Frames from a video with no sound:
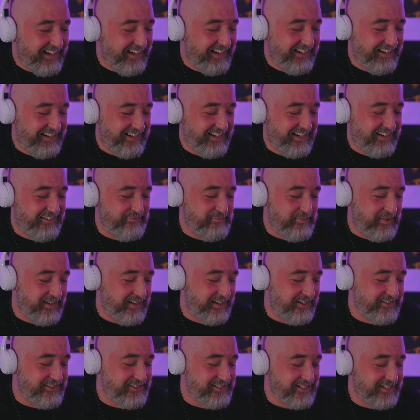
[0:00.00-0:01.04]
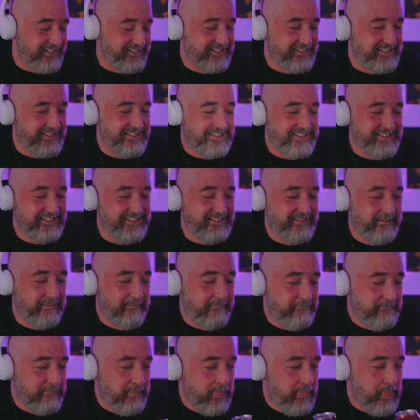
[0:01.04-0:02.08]
Ah, I love my own jokes.
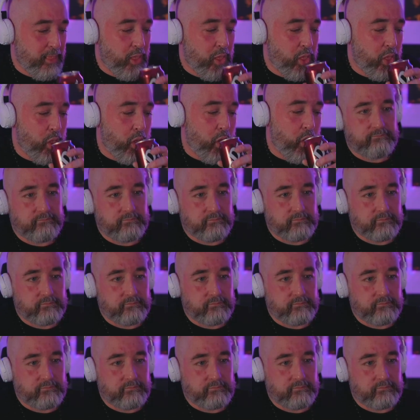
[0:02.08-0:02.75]
To